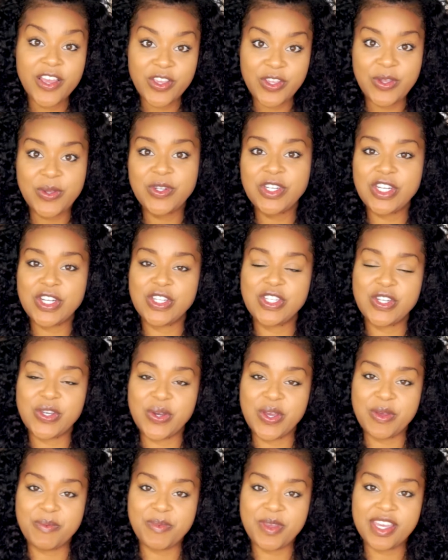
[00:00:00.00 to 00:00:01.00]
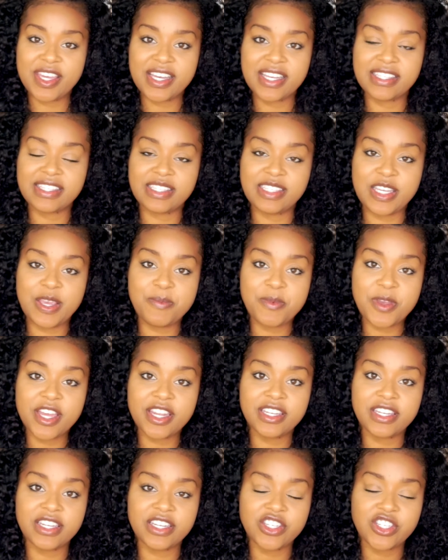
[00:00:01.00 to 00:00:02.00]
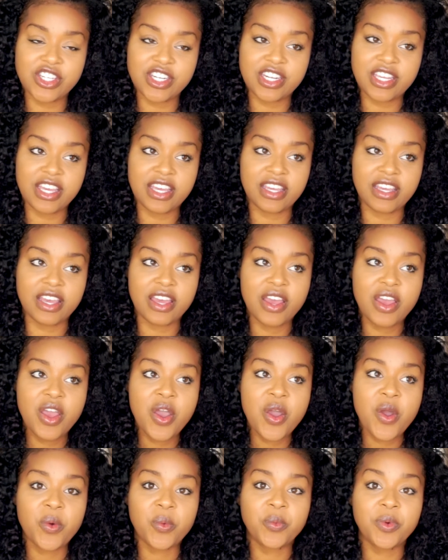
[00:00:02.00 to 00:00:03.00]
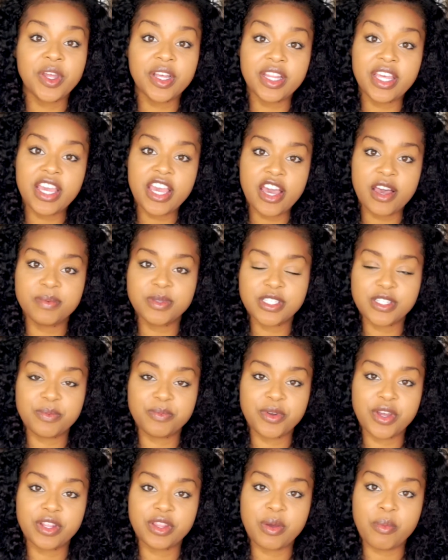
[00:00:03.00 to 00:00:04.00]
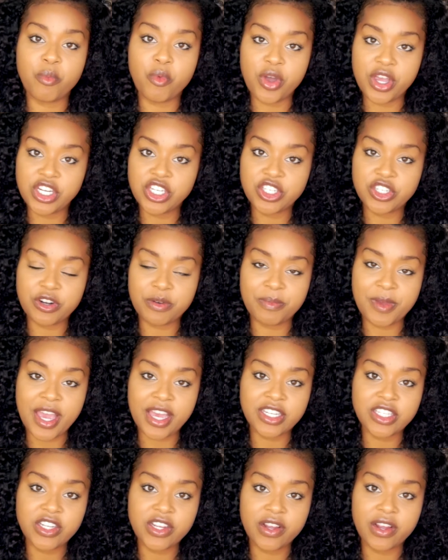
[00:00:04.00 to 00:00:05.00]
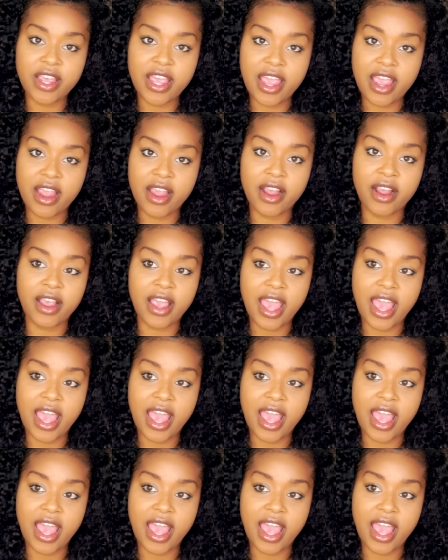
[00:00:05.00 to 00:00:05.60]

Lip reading: you should do it, because deep conditioning really helps to bring the moisture back to your hair.